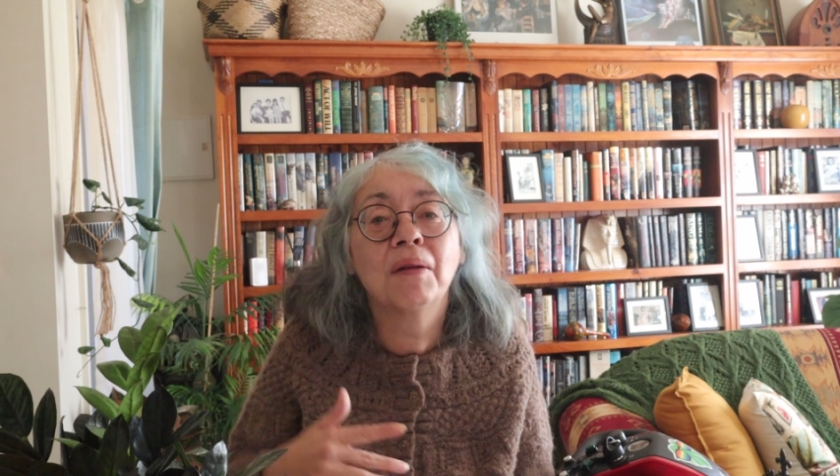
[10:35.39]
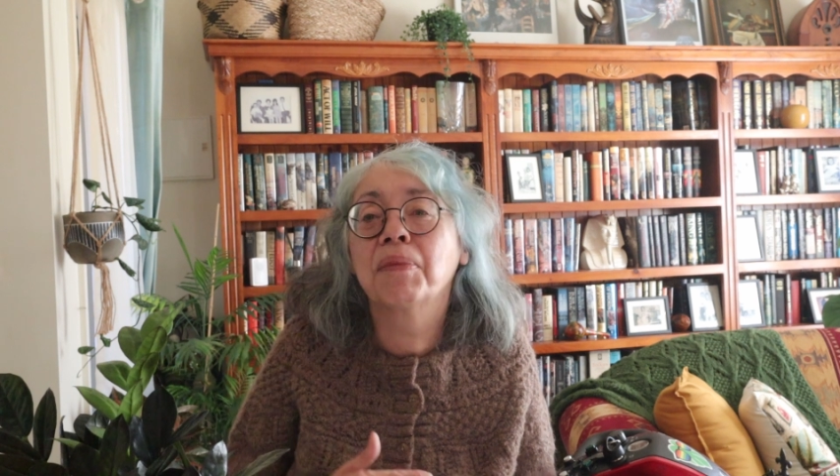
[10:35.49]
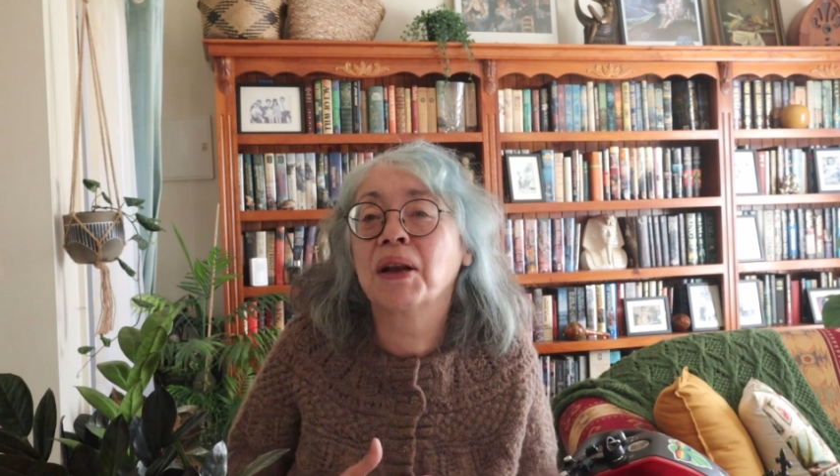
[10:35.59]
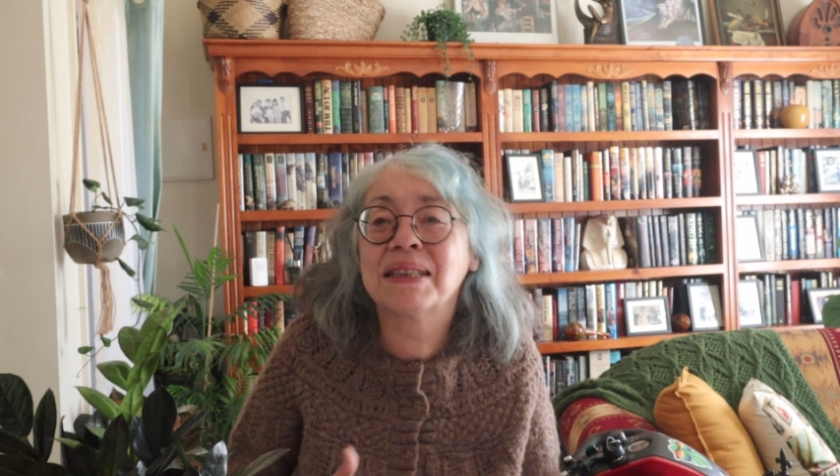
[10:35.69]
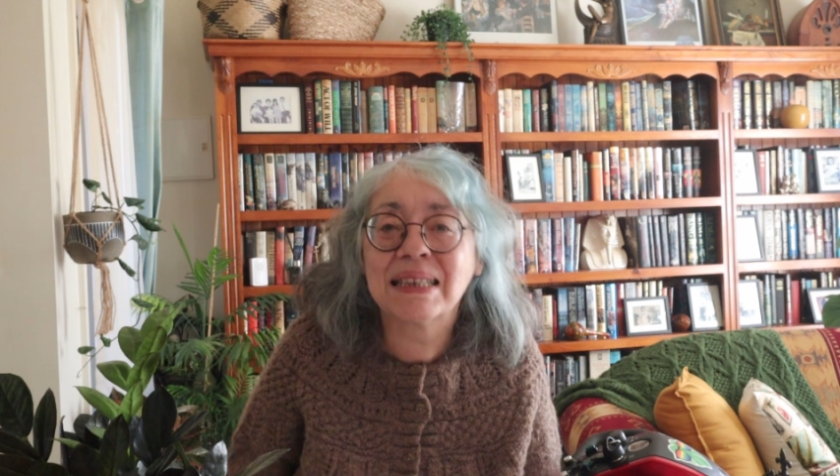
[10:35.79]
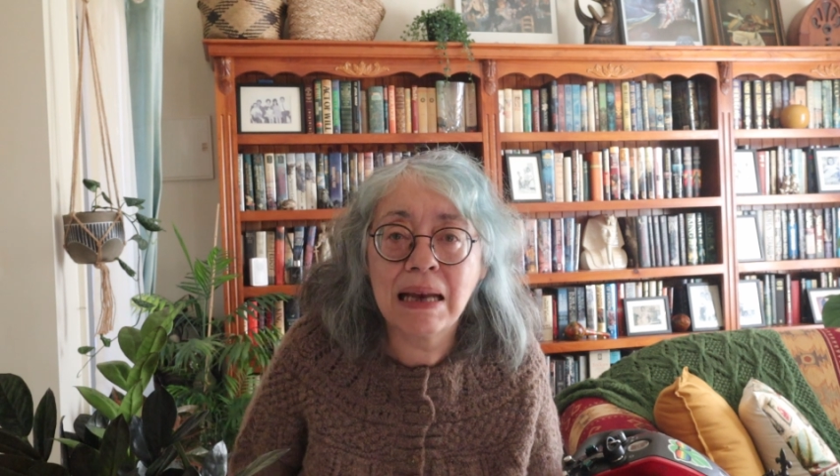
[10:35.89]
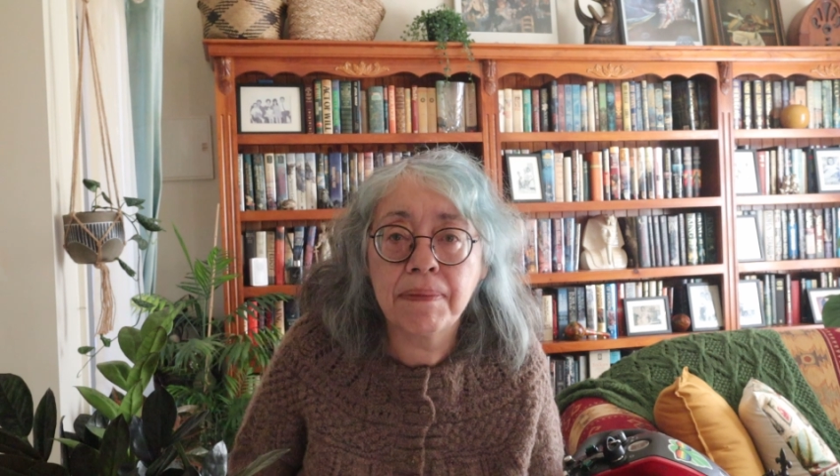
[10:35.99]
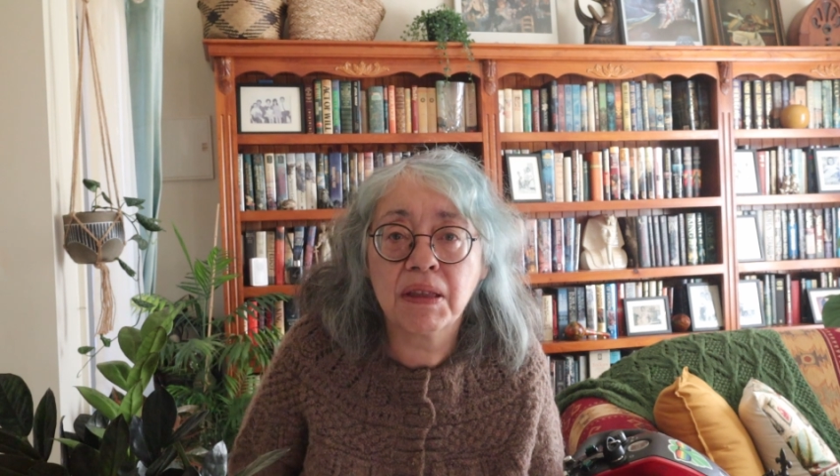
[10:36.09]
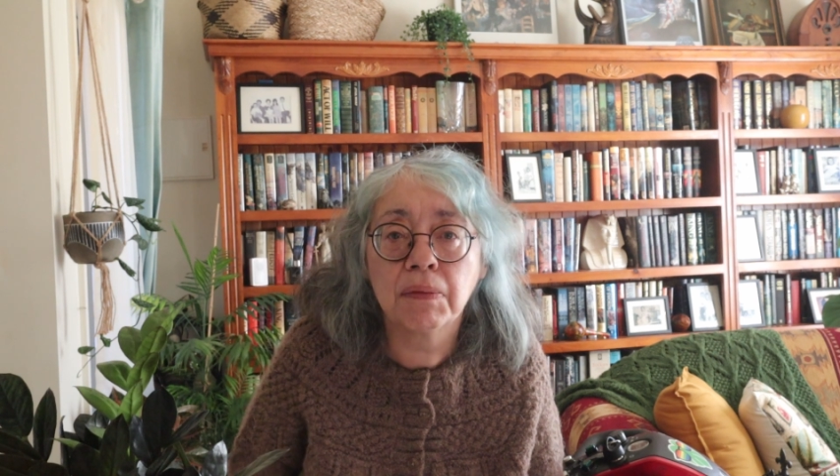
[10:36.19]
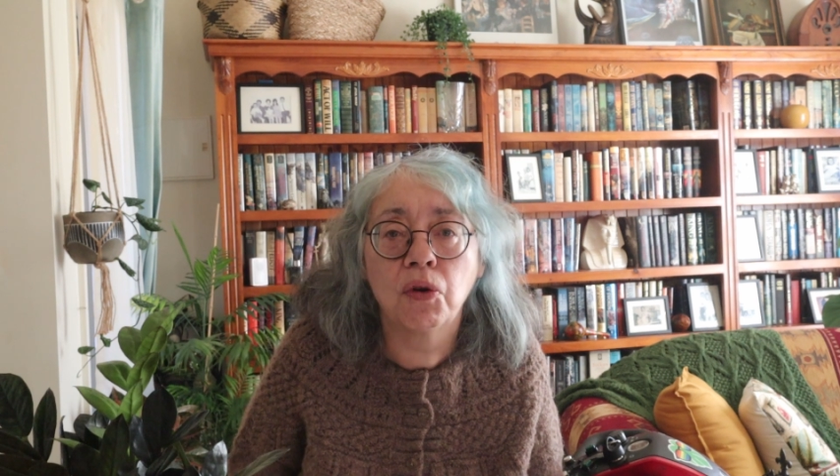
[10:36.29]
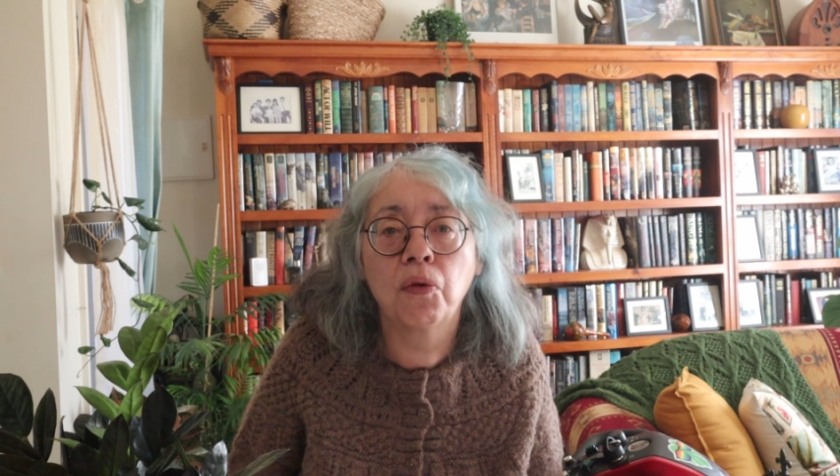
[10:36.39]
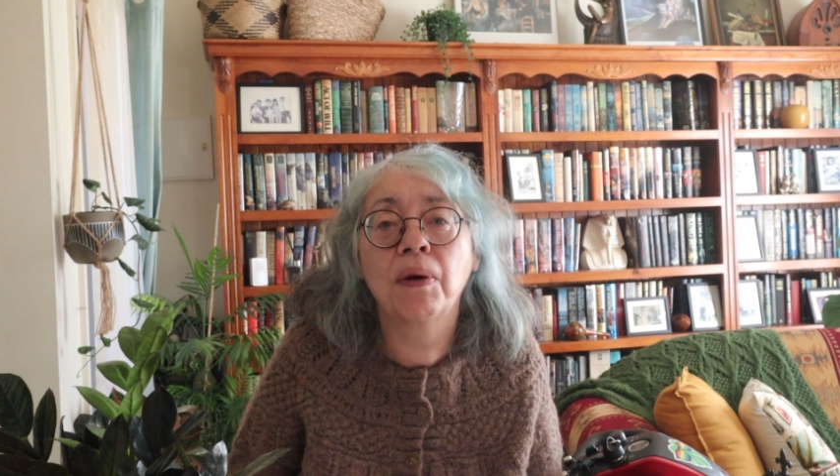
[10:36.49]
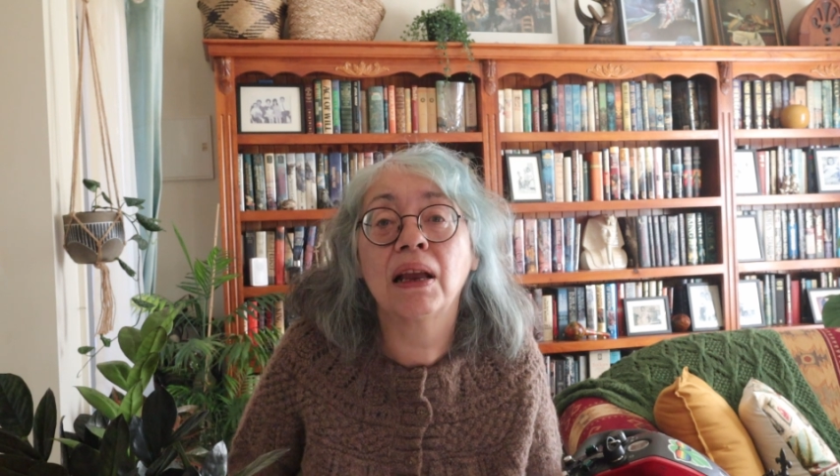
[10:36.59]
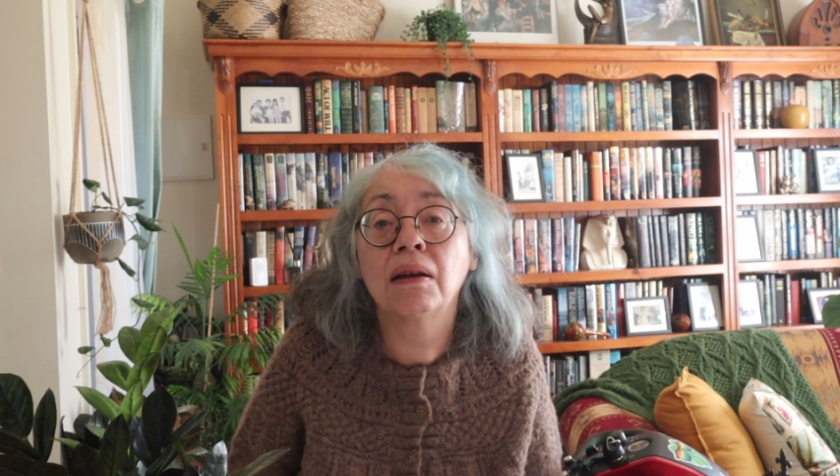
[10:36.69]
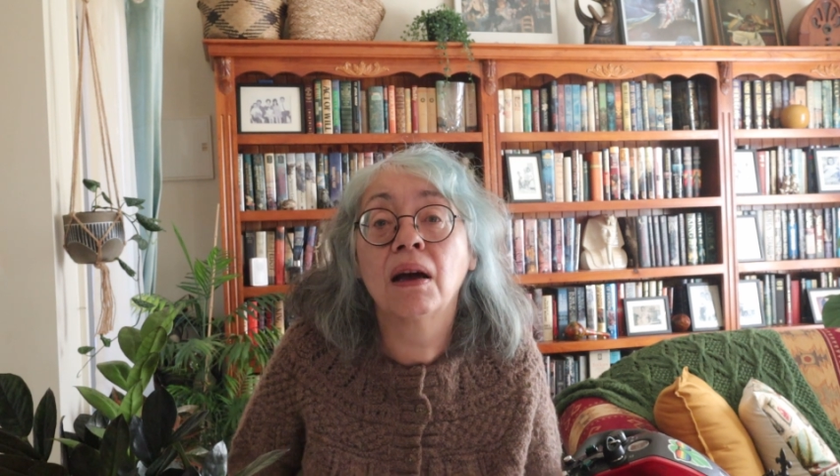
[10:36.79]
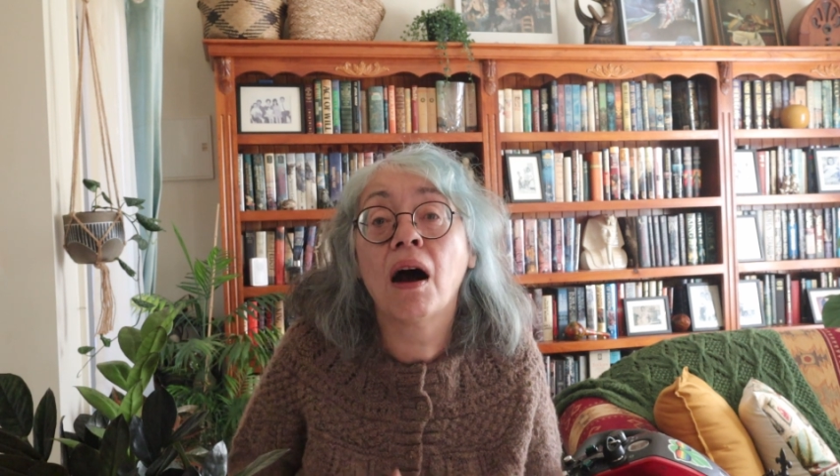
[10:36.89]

but I snapped them all when